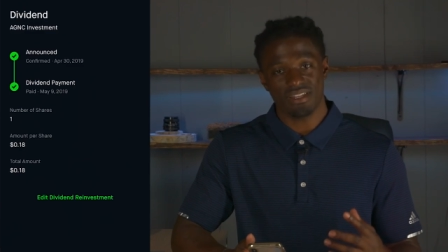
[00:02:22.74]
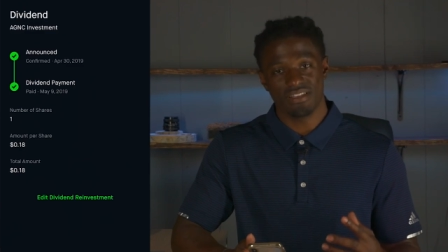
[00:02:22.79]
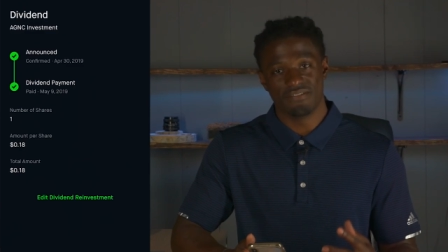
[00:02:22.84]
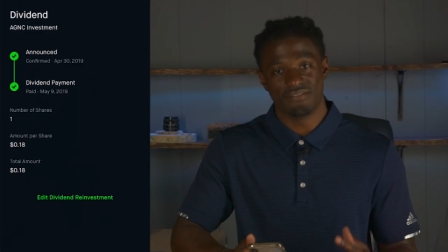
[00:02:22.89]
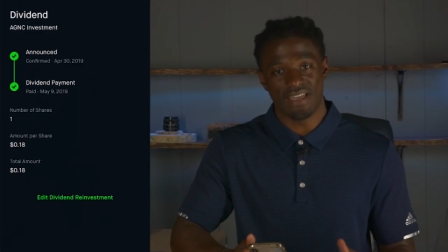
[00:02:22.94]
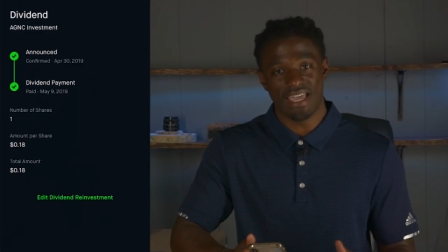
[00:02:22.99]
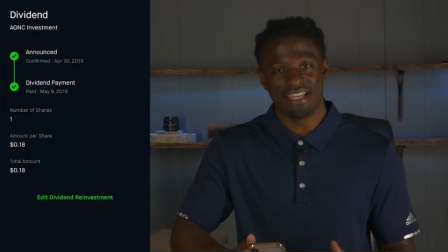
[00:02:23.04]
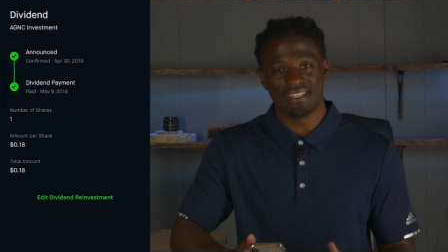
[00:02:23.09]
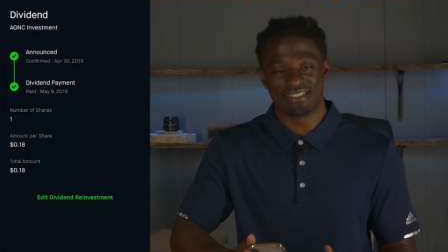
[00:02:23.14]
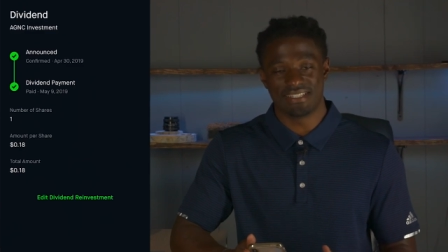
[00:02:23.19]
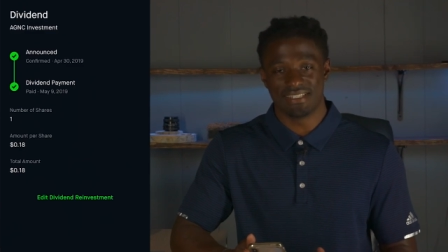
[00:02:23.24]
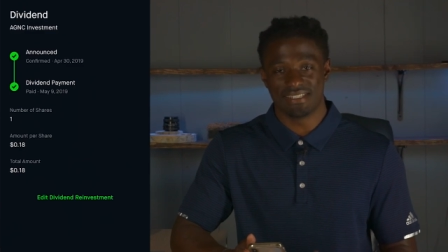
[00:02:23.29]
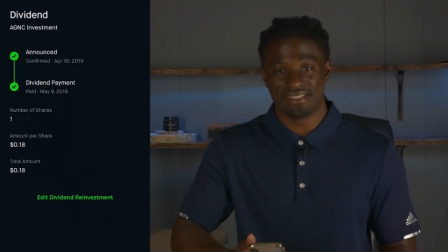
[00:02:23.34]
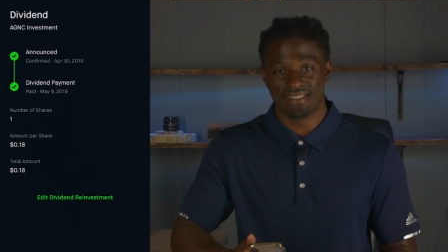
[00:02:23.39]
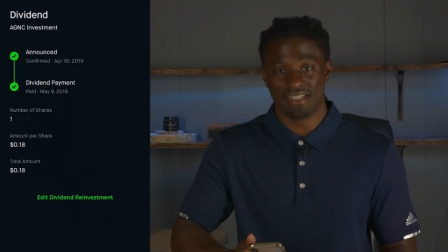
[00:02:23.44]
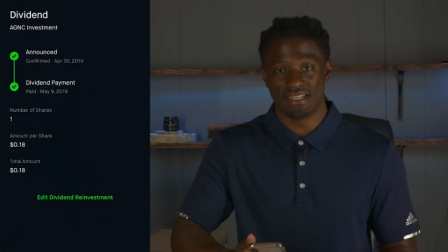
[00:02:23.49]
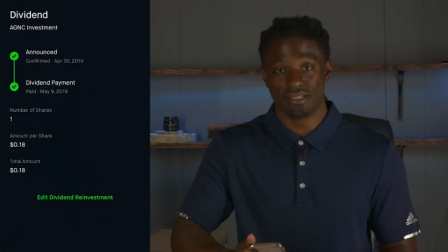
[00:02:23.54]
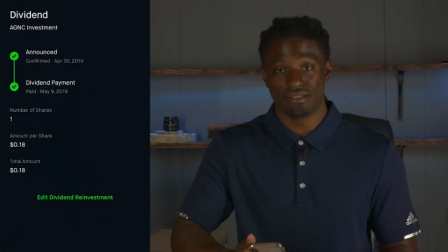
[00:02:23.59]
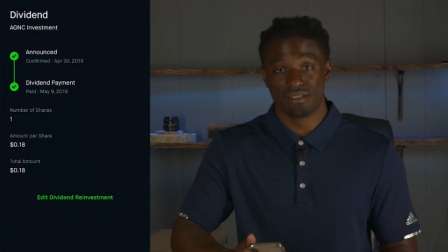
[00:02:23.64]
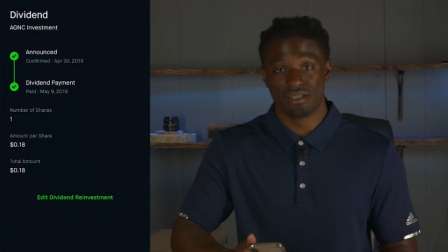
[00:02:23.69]
of 18
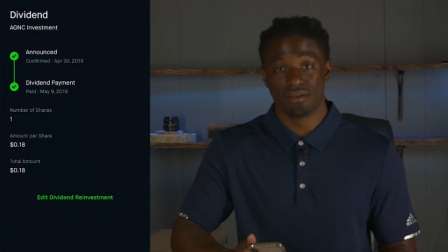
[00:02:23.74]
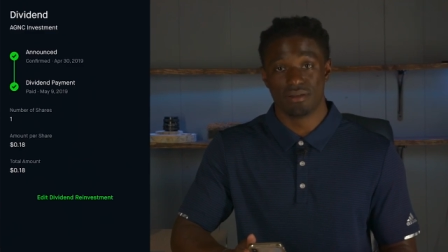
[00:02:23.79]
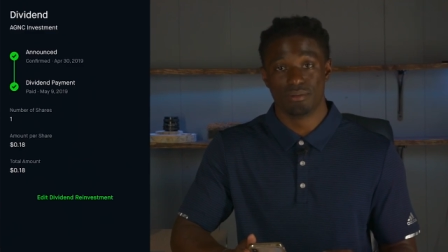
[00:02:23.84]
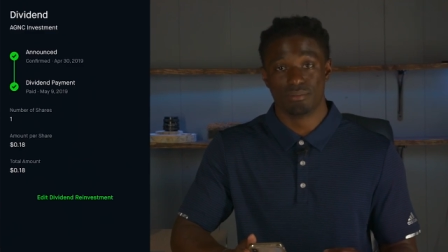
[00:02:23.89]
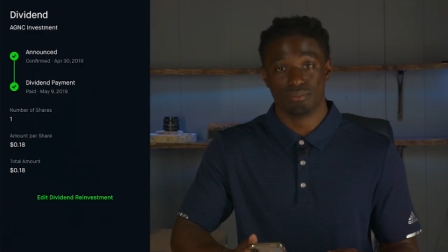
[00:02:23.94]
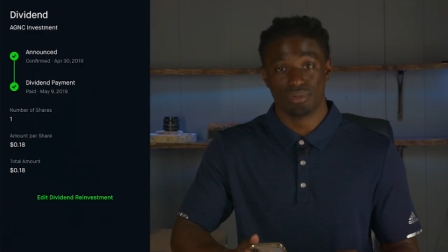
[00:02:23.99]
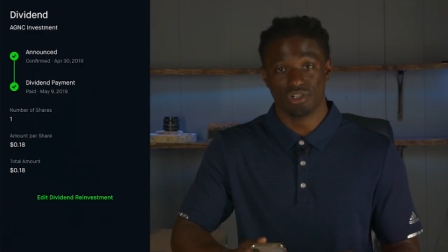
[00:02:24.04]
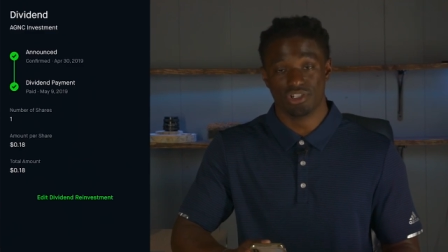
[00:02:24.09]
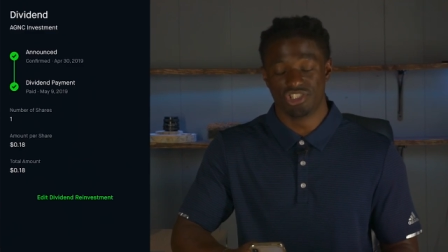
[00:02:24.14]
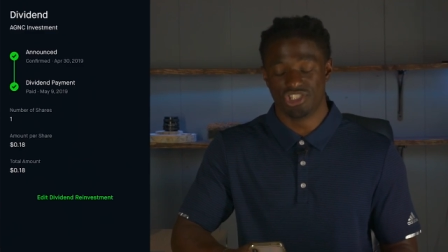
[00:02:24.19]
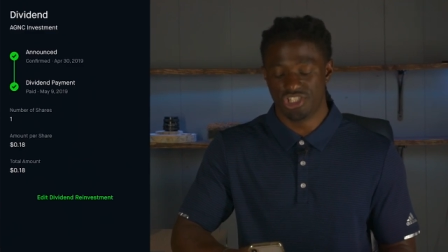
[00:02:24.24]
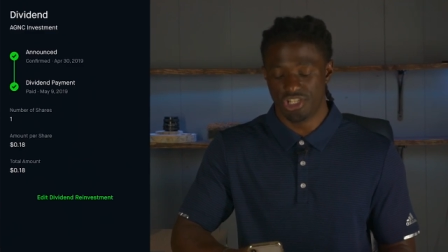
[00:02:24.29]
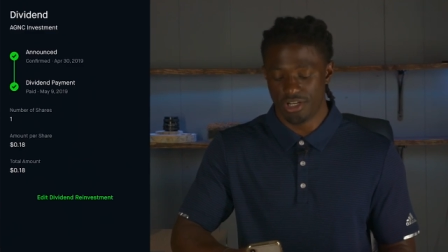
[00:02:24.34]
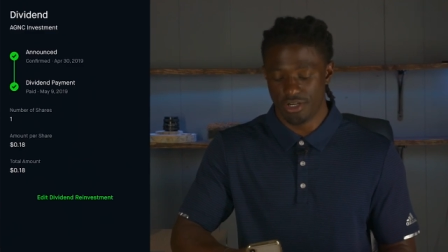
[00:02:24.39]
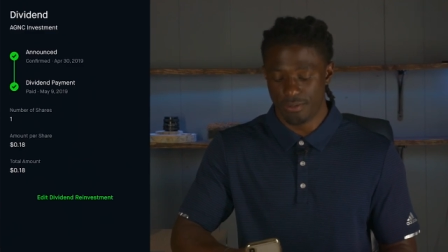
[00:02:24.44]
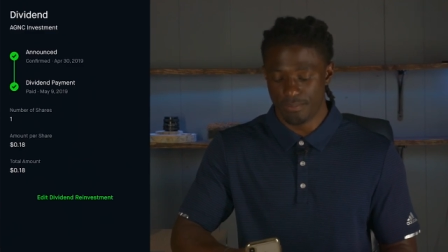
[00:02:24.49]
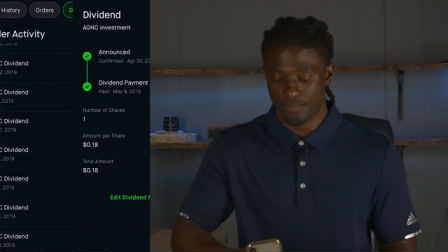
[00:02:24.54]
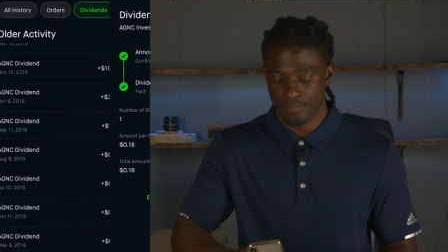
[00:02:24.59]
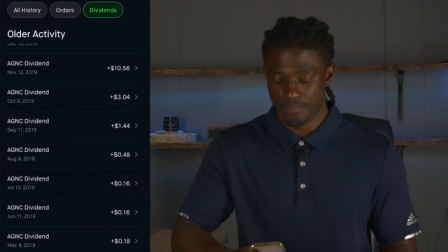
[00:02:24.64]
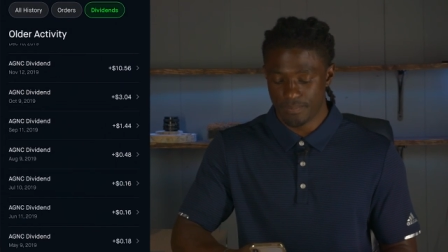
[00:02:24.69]
cents per
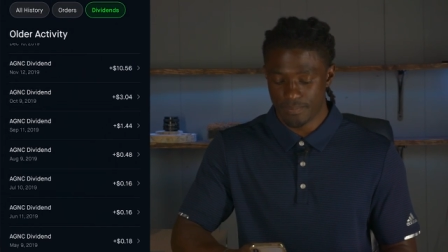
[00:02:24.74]
share.